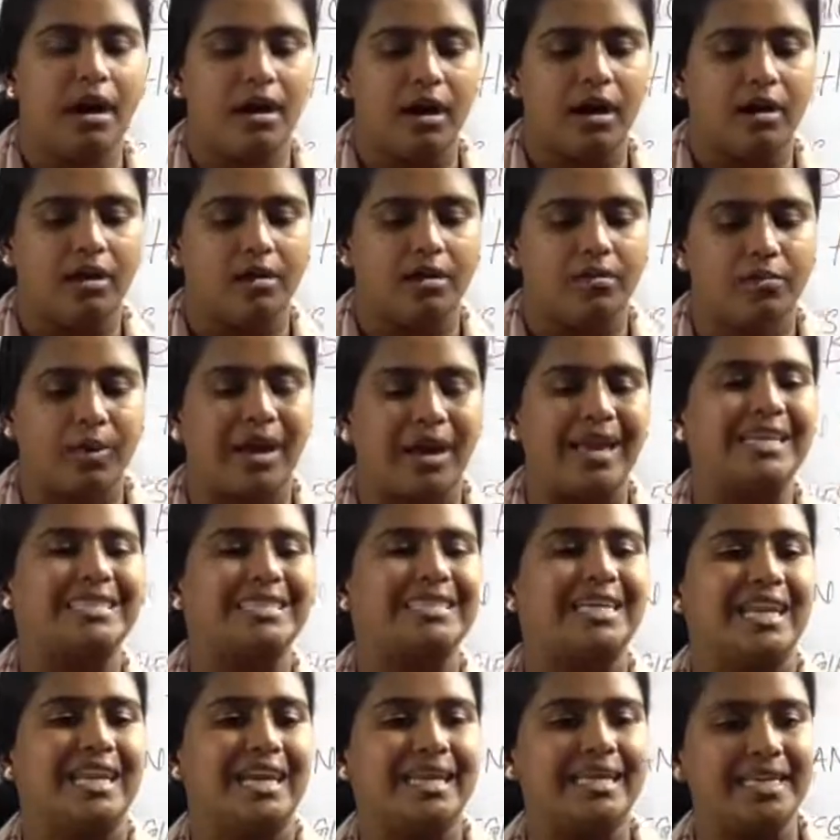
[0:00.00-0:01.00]
while
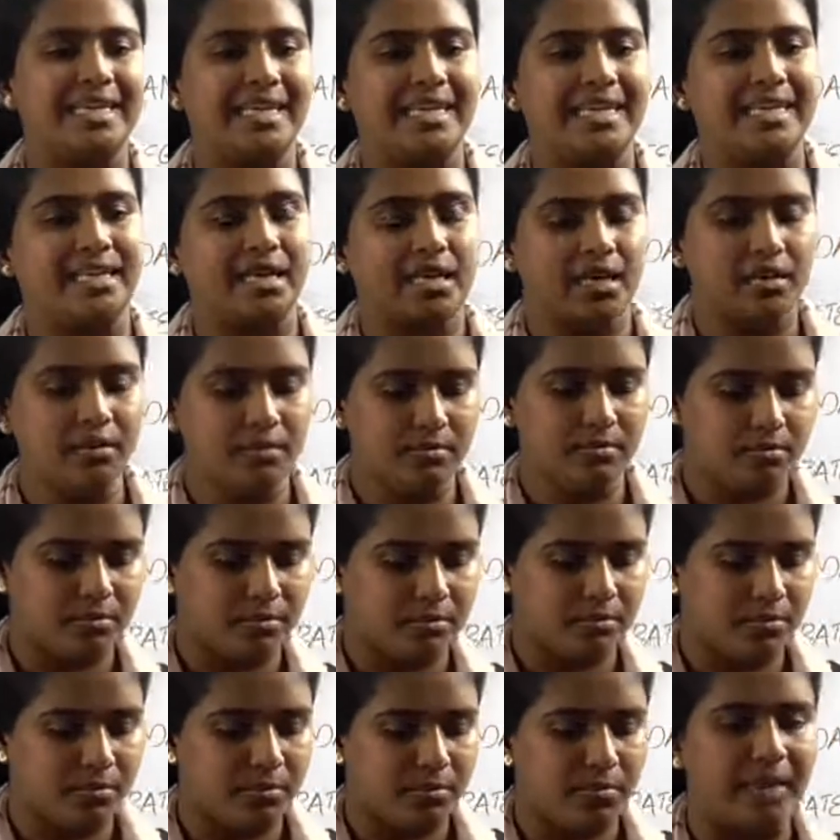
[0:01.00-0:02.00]
selecting the
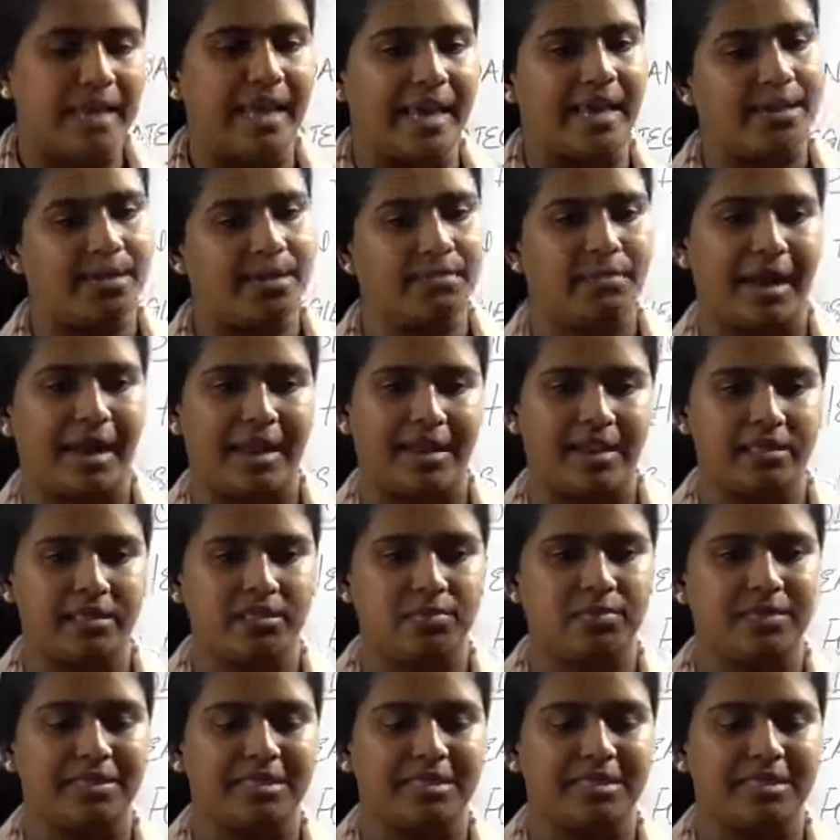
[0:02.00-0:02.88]
dairy management.